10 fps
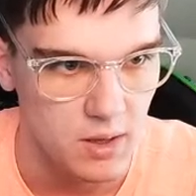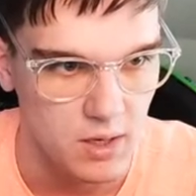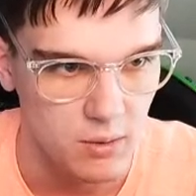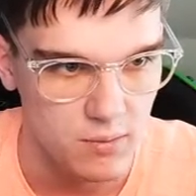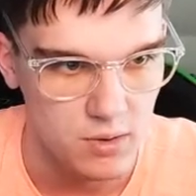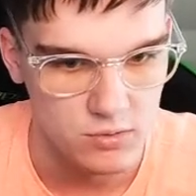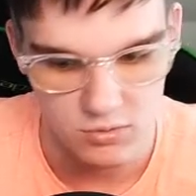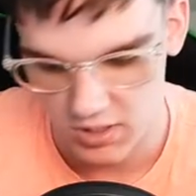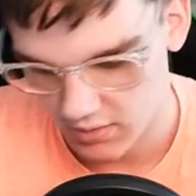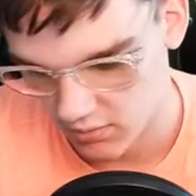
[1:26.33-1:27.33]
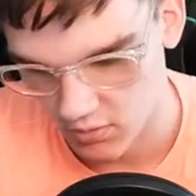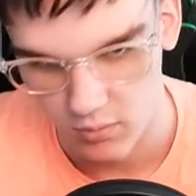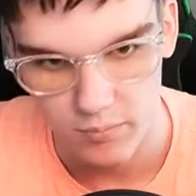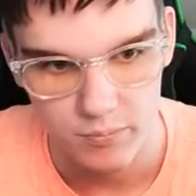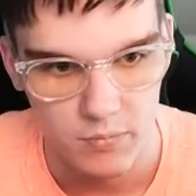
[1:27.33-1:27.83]
Now when we go to general,
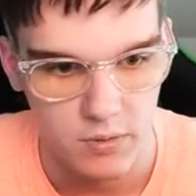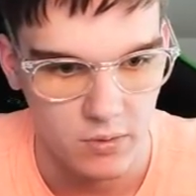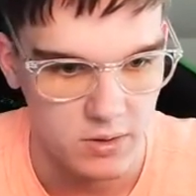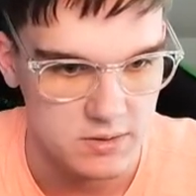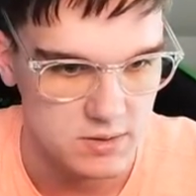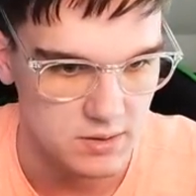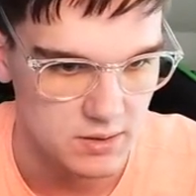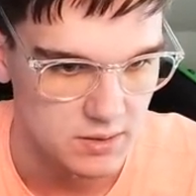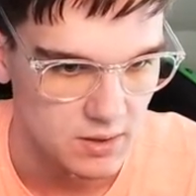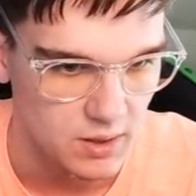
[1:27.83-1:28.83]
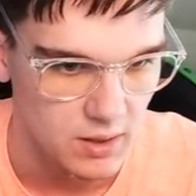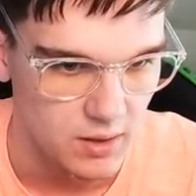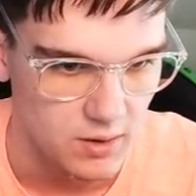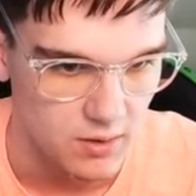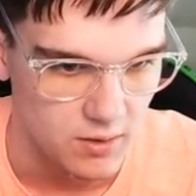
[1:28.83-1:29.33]
you can see
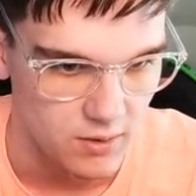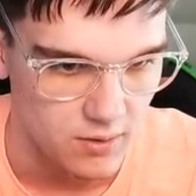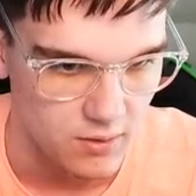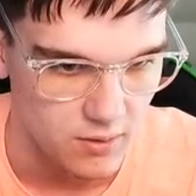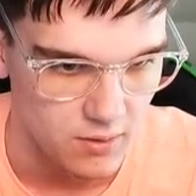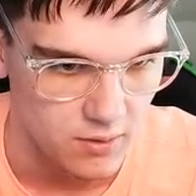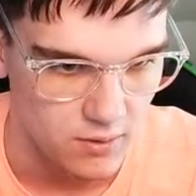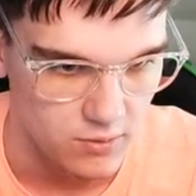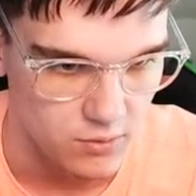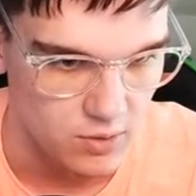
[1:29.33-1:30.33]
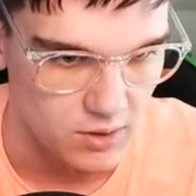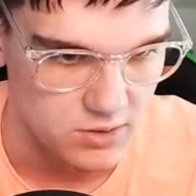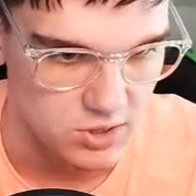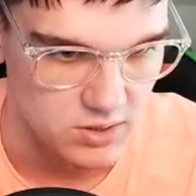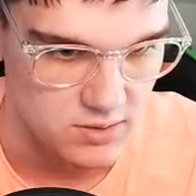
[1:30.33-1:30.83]
do you like
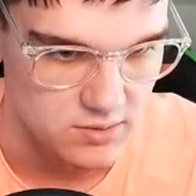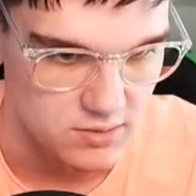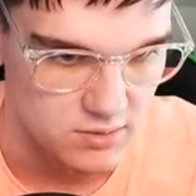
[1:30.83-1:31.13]
cheese?